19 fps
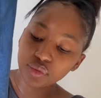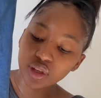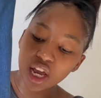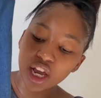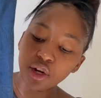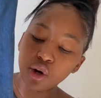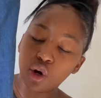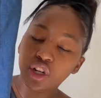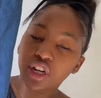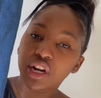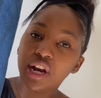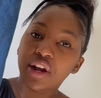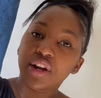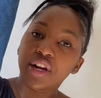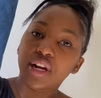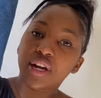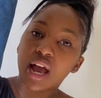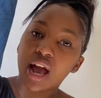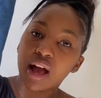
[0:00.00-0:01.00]
an
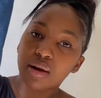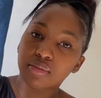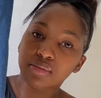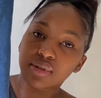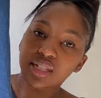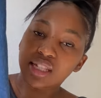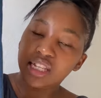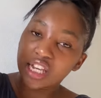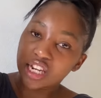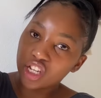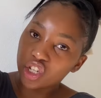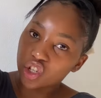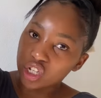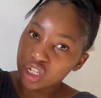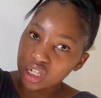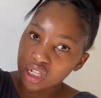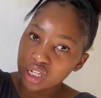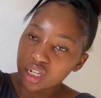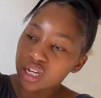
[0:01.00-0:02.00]
ordinary um, skinny
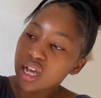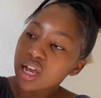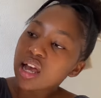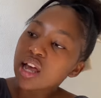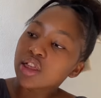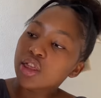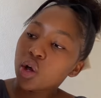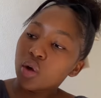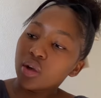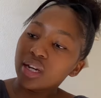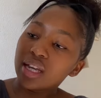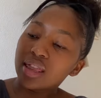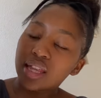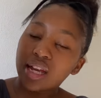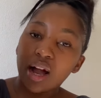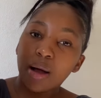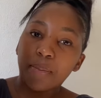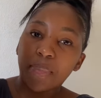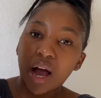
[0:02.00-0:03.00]
jean. The only
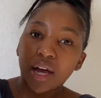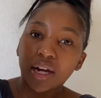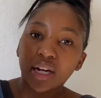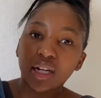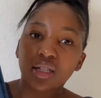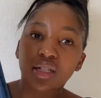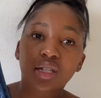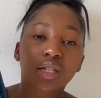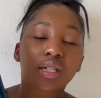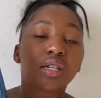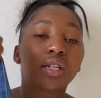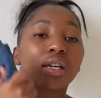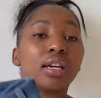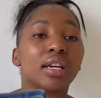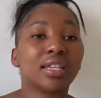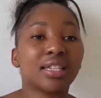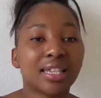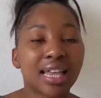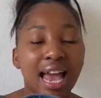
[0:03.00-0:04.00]
thing about it
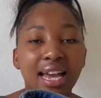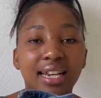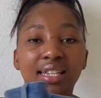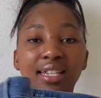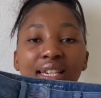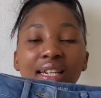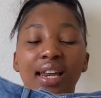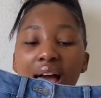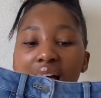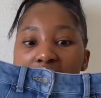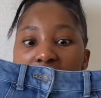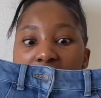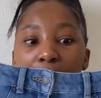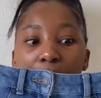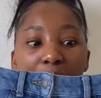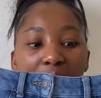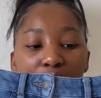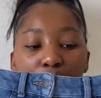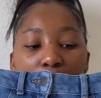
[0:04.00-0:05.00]
is that it has the
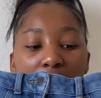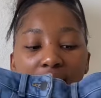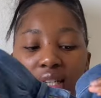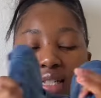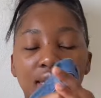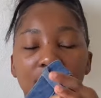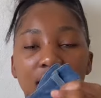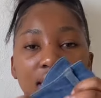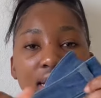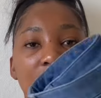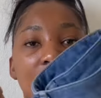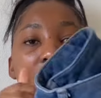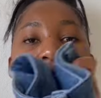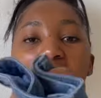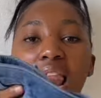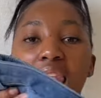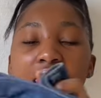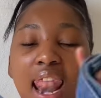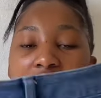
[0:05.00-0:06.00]
best quality.
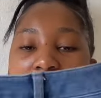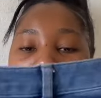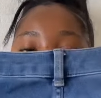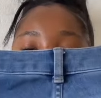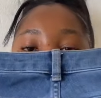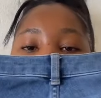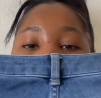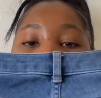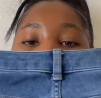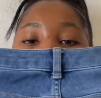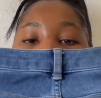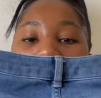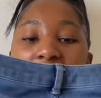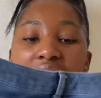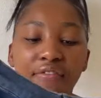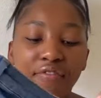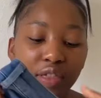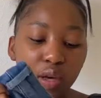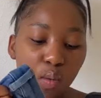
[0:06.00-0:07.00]
Love,
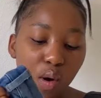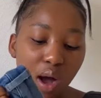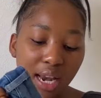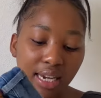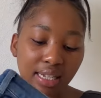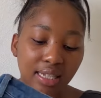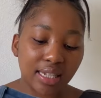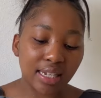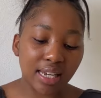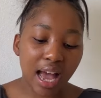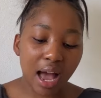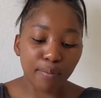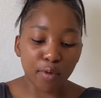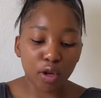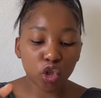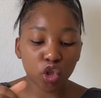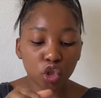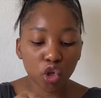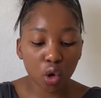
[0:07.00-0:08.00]
love the quality. I'm
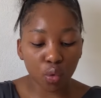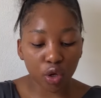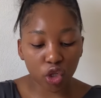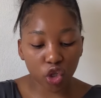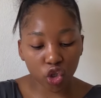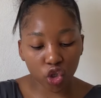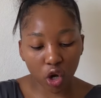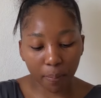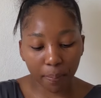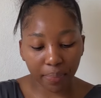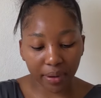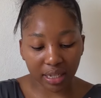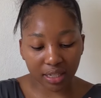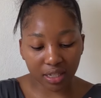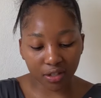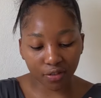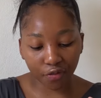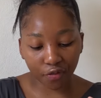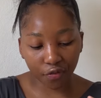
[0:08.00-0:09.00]
not sure which shop
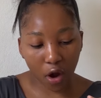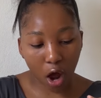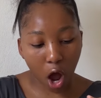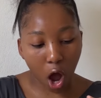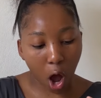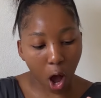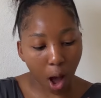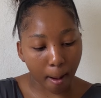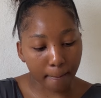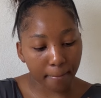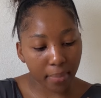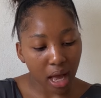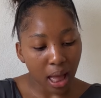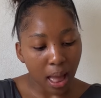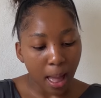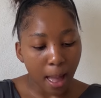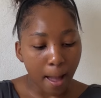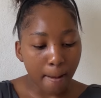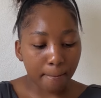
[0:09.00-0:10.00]
it's from,
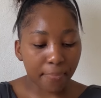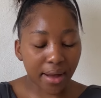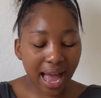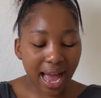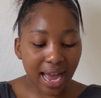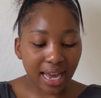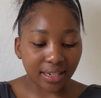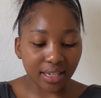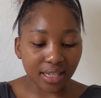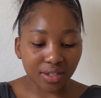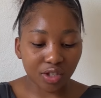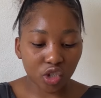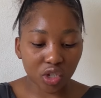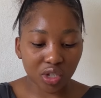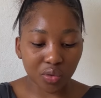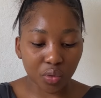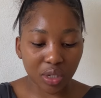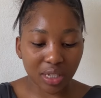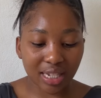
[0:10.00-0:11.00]
but it's
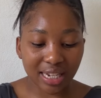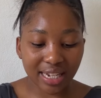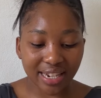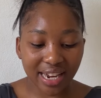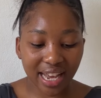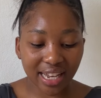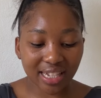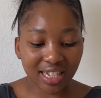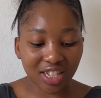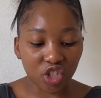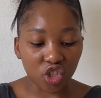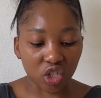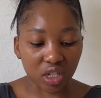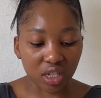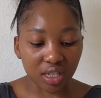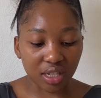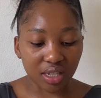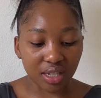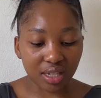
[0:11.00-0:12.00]
just written next
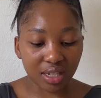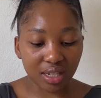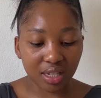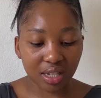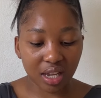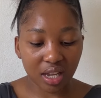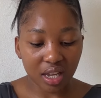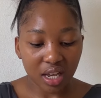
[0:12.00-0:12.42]
jeans